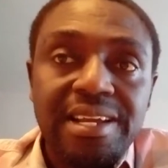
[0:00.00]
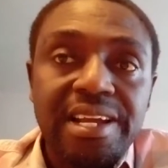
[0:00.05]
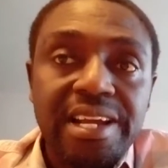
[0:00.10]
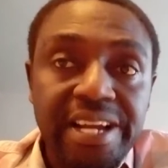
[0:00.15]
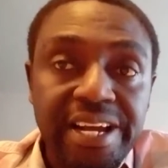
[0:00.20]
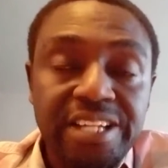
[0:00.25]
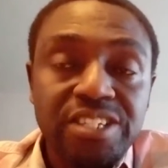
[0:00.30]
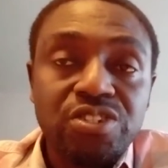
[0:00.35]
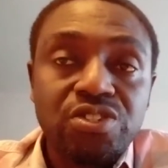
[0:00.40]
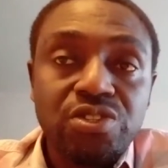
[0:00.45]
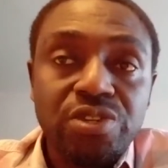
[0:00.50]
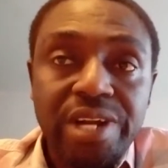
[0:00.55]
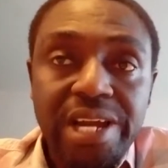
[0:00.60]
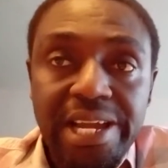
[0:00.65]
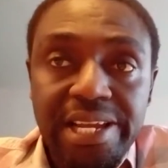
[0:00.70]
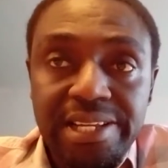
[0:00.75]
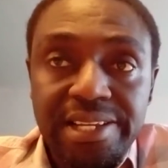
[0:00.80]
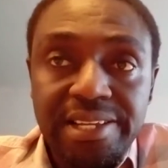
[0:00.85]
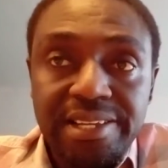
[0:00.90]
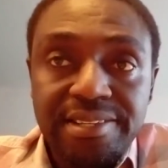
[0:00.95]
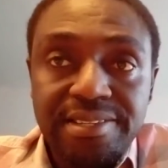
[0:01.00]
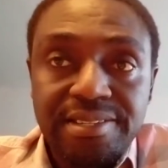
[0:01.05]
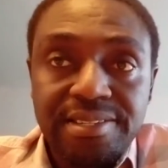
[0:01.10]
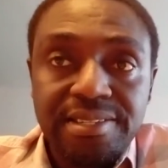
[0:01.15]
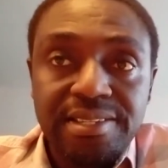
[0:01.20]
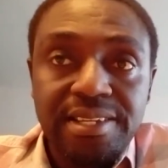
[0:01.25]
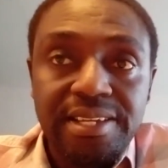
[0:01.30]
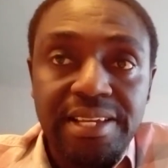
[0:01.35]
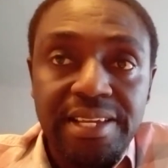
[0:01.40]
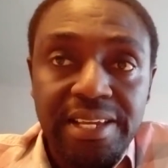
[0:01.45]
can try
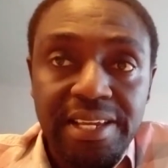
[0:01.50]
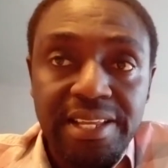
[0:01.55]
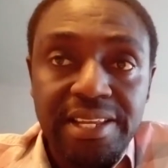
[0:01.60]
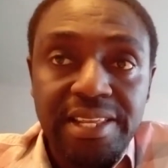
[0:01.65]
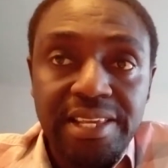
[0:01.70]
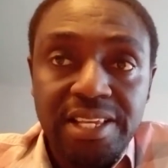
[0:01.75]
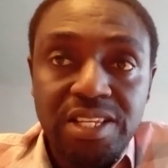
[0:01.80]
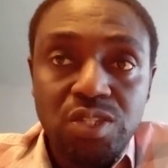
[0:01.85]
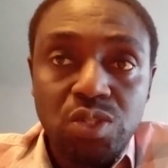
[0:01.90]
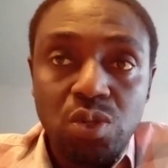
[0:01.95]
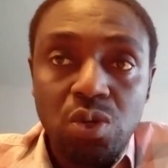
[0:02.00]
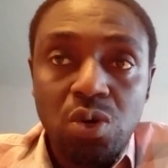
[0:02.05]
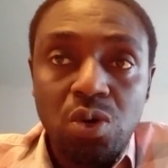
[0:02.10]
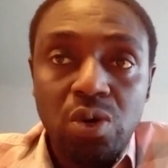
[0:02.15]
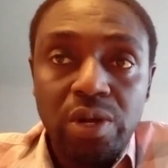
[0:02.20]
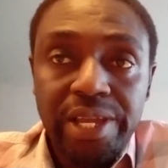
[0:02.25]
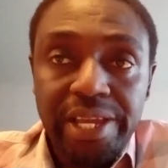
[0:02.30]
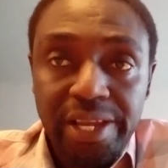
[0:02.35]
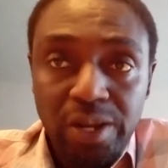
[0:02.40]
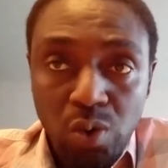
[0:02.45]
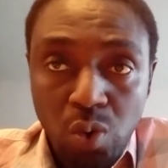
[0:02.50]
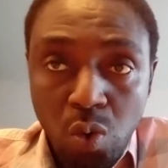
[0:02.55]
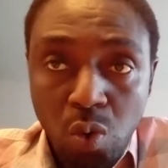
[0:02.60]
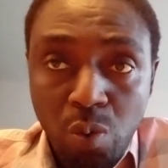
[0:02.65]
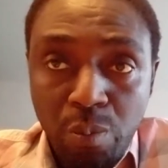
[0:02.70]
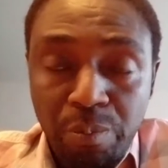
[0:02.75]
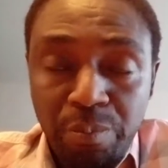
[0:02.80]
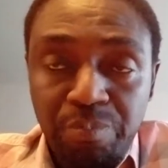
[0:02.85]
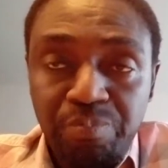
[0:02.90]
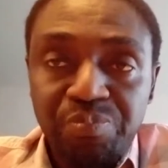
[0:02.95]
this in his or her
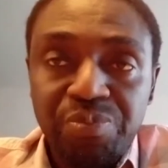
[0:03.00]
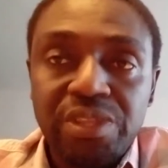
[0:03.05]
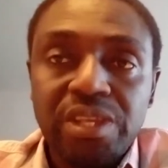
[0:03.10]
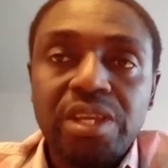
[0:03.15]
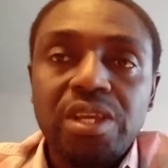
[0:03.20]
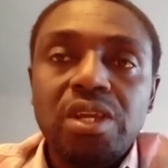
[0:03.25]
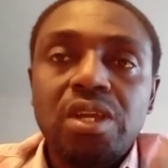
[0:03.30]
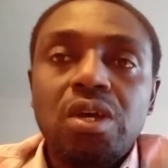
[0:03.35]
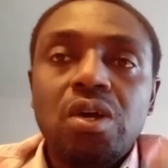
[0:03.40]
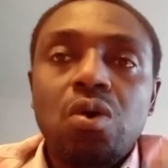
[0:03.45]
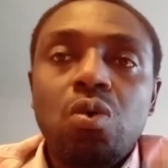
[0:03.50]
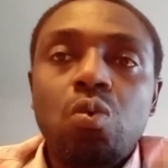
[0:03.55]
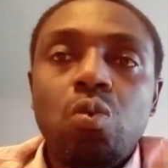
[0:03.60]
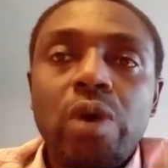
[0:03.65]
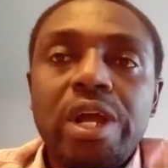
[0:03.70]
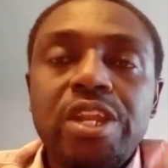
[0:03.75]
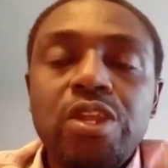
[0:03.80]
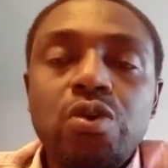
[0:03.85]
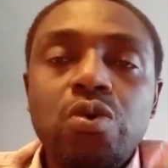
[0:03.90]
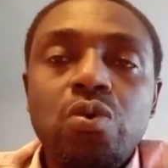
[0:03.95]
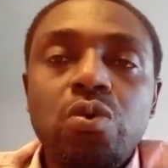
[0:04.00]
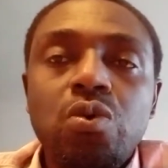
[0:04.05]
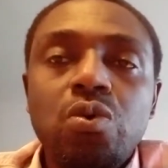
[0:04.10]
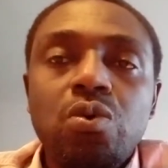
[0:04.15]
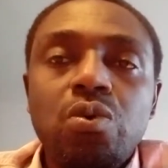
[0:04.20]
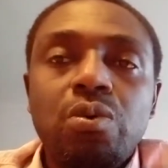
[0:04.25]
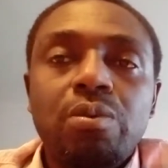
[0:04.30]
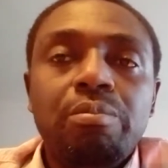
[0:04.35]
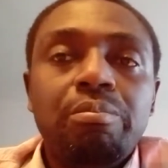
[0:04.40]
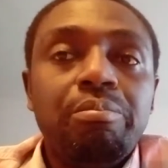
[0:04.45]
home. When
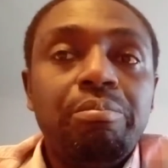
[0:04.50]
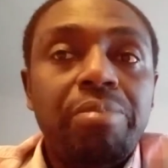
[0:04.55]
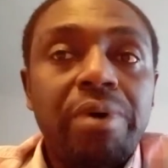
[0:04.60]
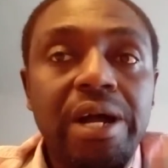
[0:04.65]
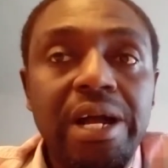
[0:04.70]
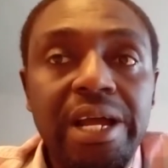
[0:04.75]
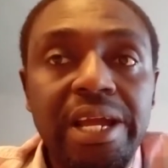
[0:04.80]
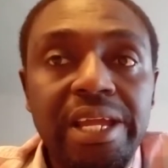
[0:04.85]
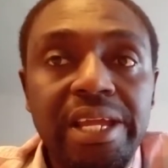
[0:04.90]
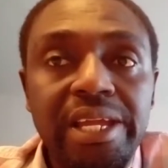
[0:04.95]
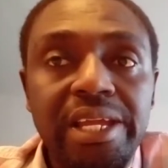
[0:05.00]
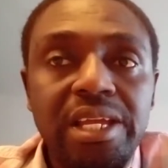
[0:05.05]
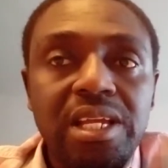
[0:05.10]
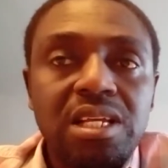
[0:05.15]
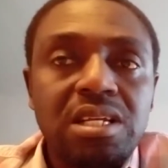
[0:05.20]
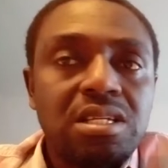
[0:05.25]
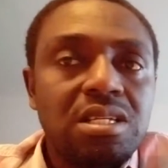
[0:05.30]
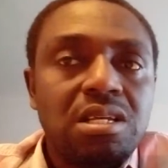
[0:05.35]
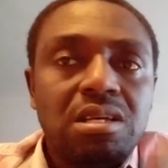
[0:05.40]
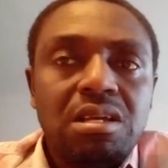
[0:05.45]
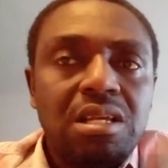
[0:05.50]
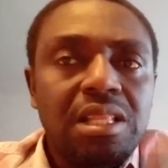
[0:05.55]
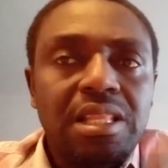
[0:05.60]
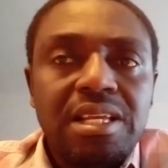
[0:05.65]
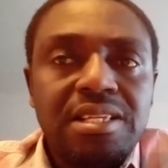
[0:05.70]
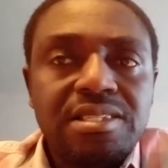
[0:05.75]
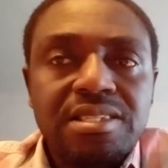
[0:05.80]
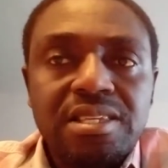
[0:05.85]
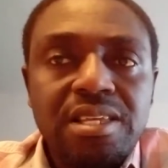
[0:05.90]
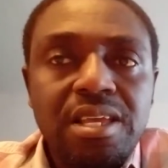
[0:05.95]
you buy,
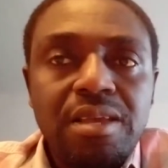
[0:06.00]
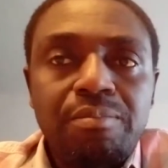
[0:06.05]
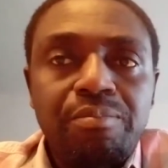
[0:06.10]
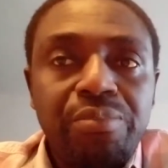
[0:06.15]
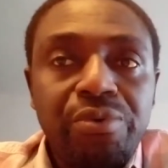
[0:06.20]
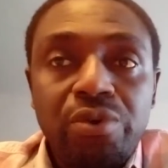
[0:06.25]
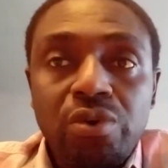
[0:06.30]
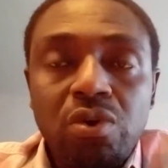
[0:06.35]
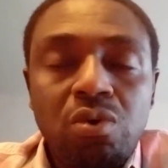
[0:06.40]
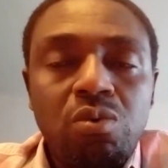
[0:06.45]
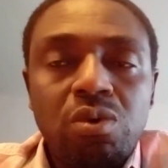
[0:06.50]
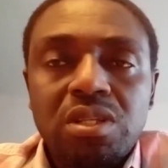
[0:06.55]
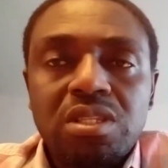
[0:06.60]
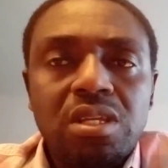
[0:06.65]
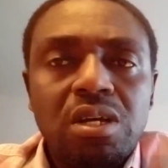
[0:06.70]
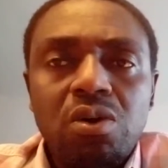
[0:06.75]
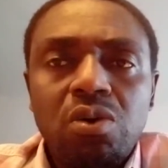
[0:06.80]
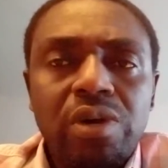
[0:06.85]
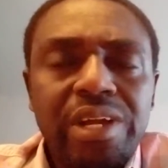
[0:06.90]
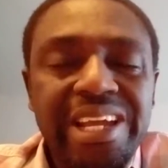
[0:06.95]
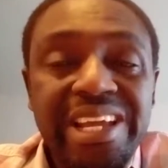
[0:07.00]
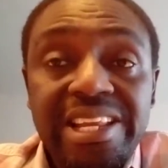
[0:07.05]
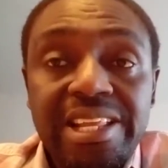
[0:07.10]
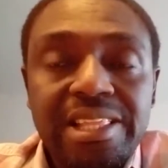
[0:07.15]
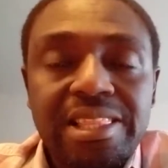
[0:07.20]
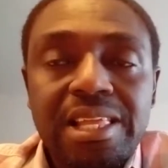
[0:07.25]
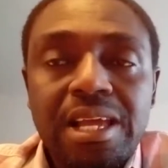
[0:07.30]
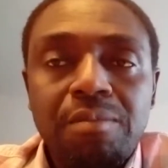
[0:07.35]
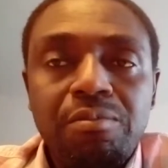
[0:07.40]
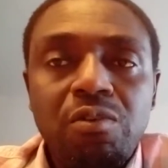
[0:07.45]
let's say, pure water or any
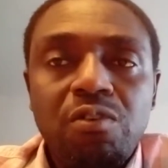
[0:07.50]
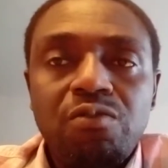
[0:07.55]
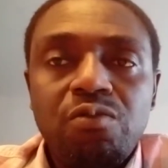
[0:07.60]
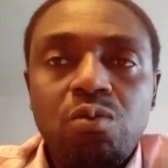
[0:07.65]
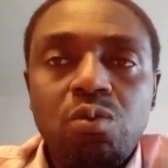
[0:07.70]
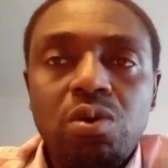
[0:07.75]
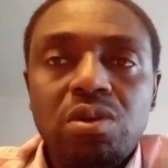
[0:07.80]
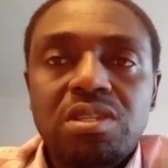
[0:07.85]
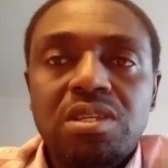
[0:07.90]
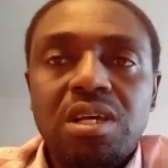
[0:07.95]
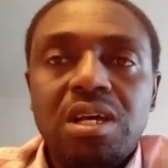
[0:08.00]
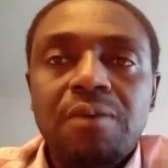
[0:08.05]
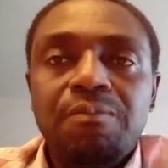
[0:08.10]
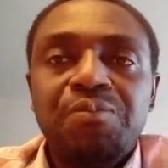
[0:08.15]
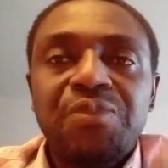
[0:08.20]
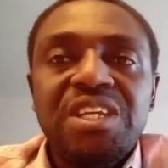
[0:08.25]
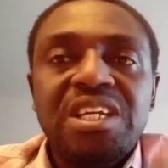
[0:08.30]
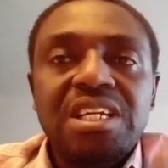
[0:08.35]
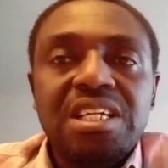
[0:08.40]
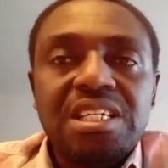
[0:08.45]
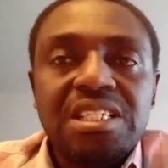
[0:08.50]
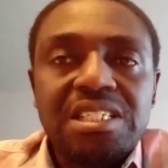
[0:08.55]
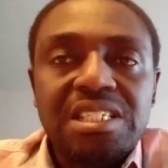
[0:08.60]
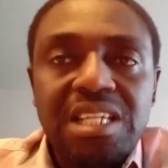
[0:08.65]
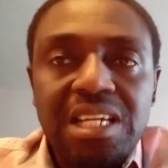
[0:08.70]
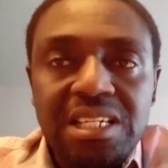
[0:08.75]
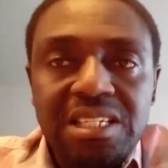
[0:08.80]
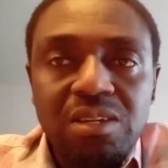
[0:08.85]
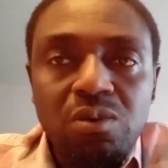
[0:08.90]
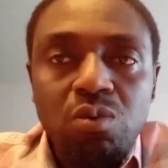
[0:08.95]
type of water
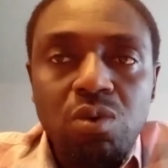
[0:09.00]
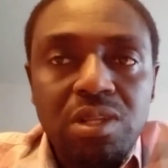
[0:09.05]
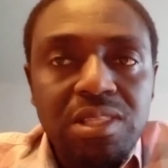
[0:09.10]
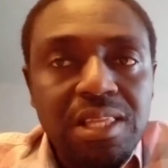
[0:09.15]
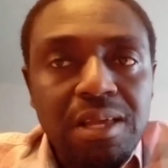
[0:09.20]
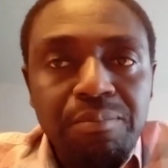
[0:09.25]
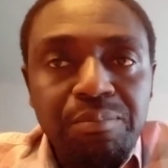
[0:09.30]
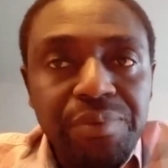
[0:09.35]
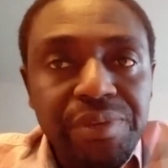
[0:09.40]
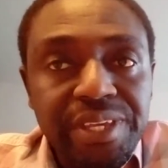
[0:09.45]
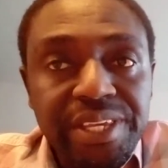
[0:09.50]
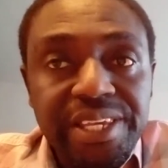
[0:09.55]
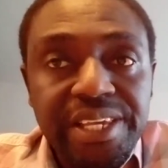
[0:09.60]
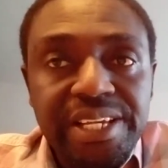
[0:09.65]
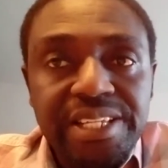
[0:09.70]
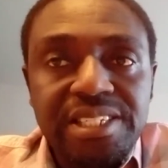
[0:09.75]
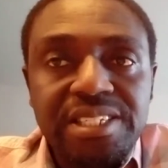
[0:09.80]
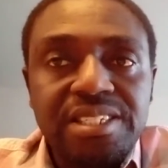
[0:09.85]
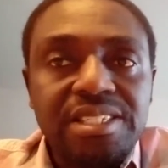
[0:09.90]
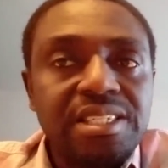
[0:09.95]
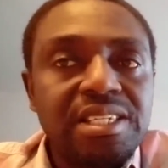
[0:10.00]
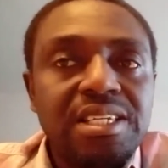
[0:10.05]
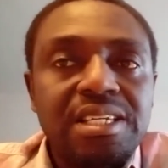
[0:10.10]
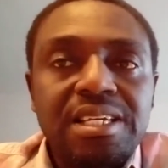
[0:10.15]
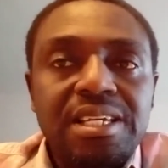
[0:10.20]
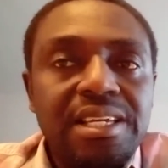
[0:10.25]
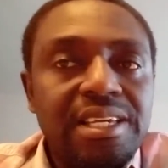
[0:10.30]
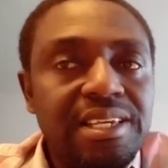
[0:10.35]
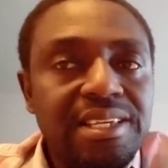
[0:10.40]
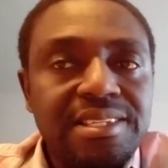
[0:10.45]
that the water pH
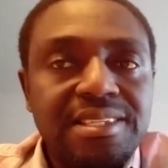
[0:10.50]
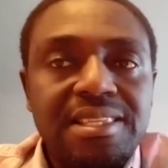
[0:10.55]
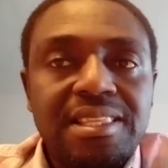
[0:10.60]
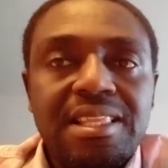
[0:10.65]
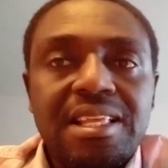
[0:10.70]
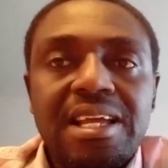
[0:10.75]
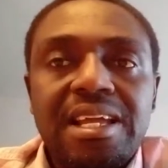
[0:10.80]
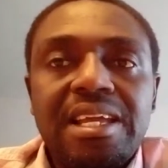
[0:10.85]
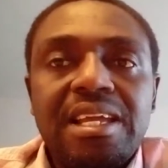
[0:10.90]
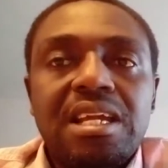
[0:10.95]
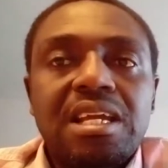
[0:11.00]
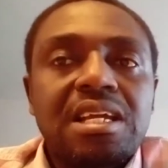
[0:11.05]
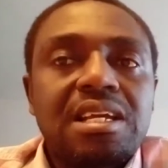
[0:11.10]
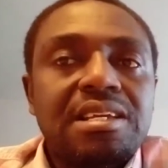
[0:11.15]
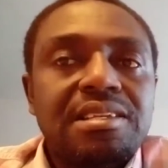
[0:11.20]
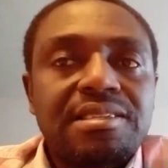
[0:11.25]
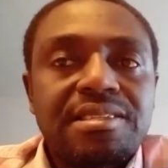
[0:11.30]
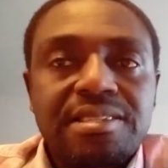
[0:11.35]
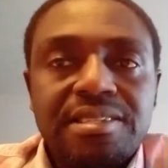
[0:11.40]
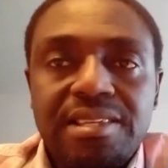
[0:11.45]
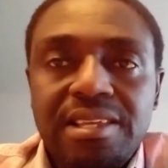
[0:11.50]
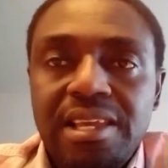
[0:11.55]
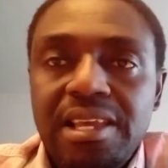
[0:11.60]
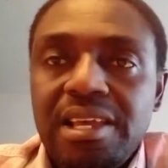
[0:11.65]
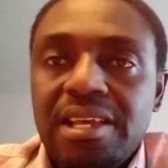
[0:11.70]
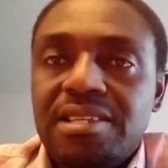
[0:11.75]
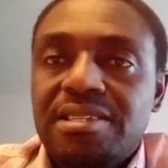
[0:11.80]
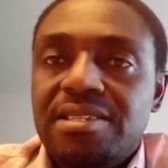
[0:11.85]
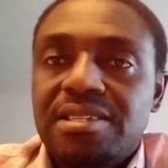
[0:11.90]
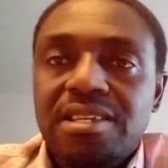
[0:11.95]
is like
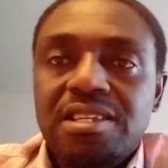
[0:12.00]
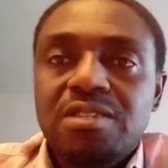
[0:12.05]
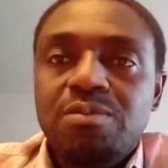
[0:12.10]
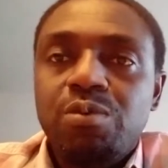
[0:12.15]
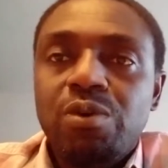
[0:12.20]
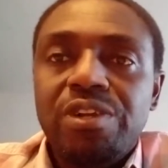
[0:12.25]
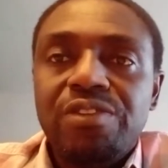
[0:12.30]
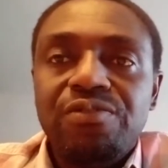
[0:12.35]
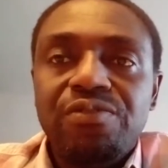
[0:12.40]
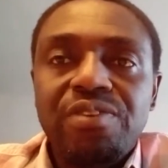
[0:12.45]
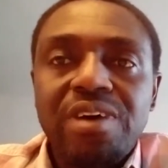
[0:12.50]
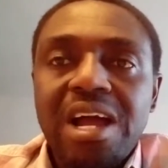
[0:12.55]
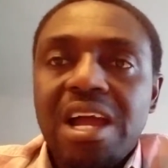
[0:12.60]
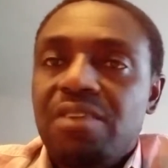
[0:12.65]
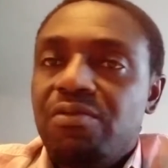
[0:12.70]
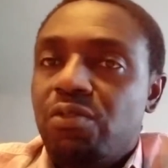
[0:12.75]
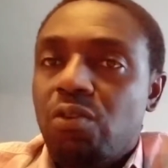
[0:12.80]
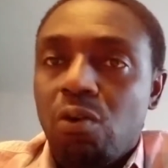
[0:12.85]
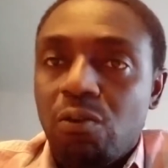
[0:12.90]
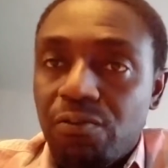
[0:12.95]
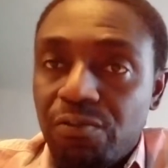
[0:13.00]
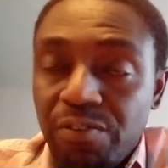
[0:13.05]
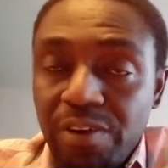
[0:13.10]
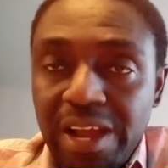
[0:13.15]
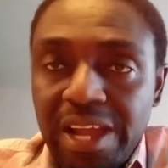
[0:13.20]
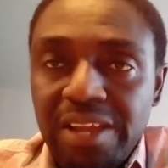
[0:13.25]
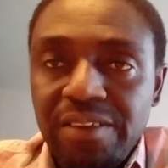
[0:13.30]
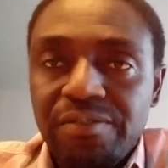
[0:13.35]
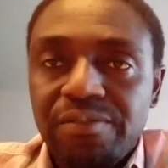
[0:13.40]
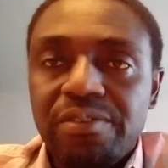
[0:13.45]
6, 6.5 or
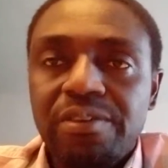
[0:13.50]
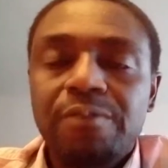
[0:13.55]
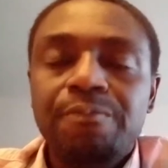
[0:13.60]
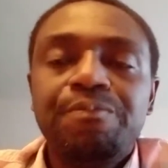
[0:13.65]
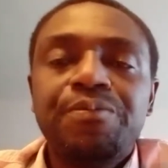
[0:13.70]
5,